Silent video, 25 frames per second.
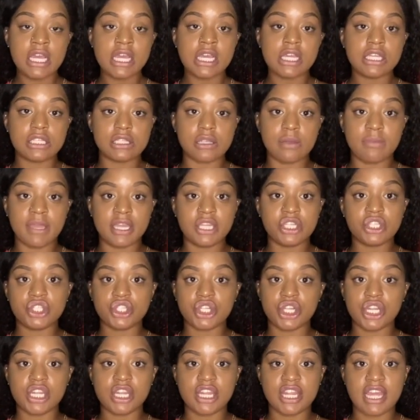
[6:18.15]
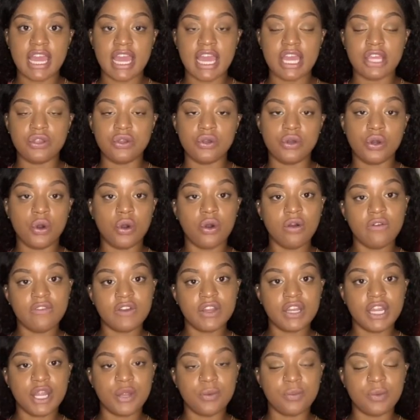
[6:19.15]
So make sure that you go over
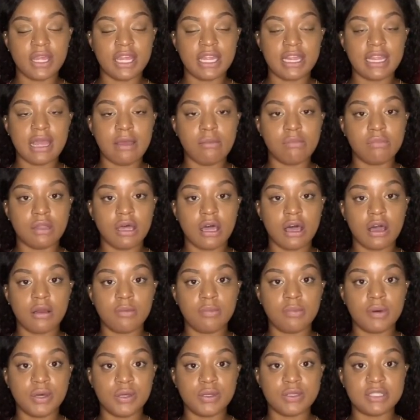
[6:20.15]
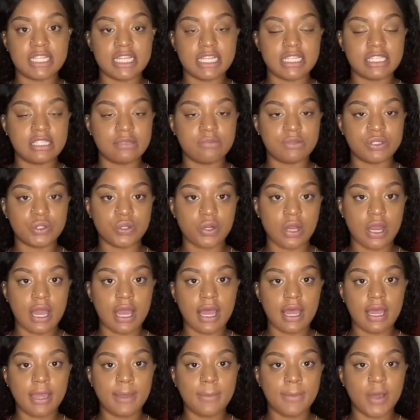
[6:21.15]
and read that blog post and
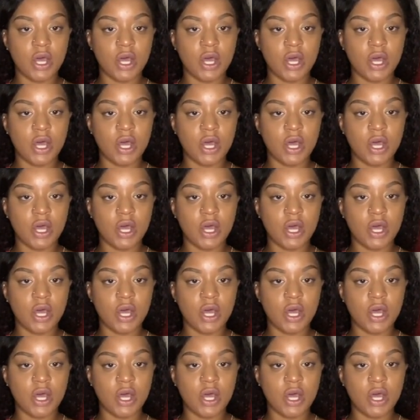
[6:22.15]
subscribe.